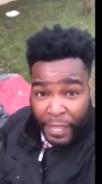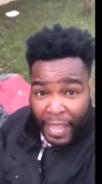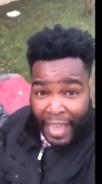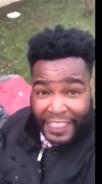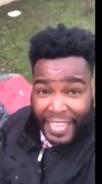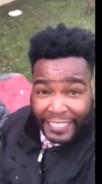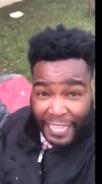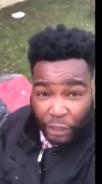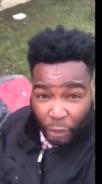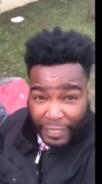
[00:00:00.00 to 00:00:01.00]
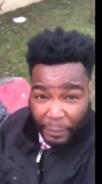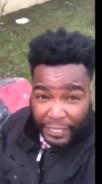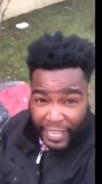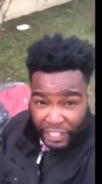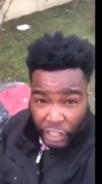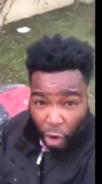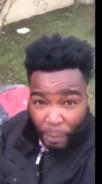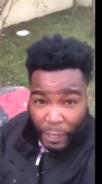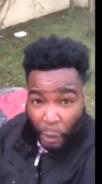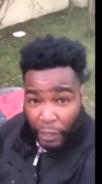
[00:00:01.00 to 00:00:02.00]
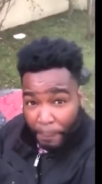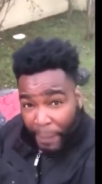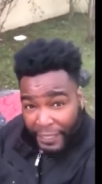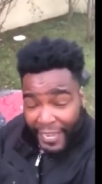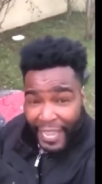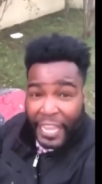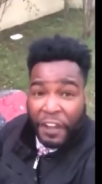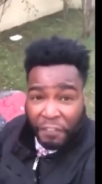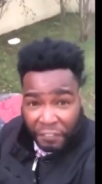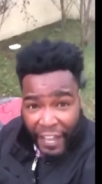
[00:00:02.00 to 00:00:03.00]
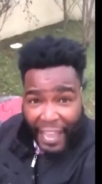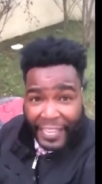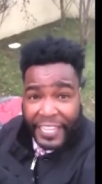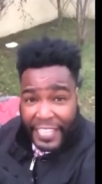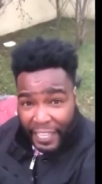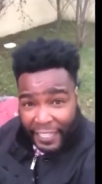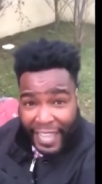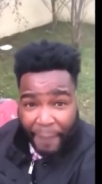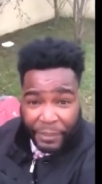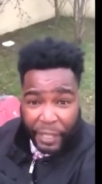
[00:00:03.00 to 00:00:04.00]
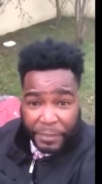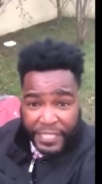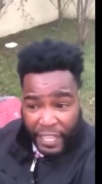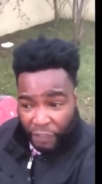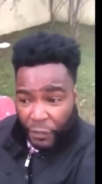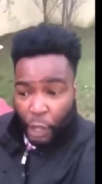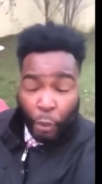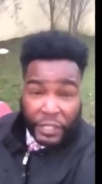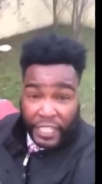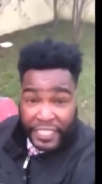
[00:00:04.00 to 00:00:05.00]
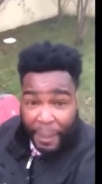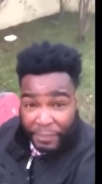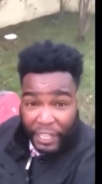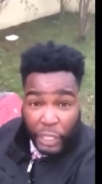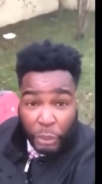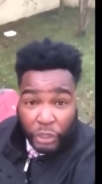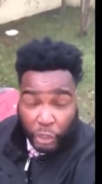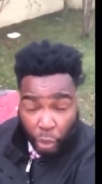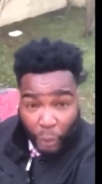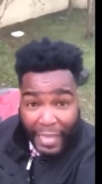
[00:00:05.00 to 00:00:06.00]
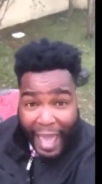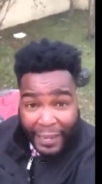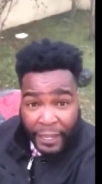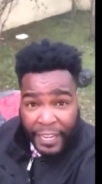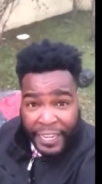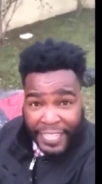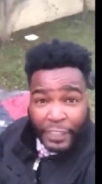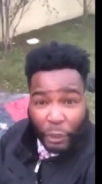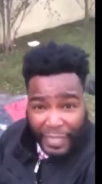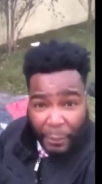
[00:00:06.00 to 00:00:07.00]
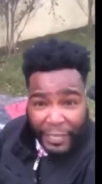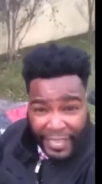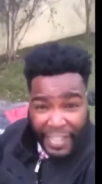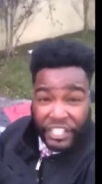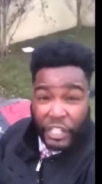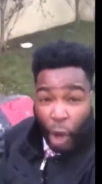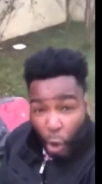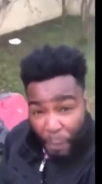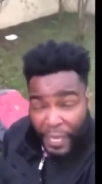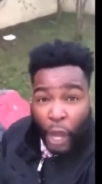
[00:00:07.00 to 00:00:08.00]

I think they thought they would catch Kobe on a Monday, flying his helicopter himself, which is something he used to do a lot. They thought they would catch Kobe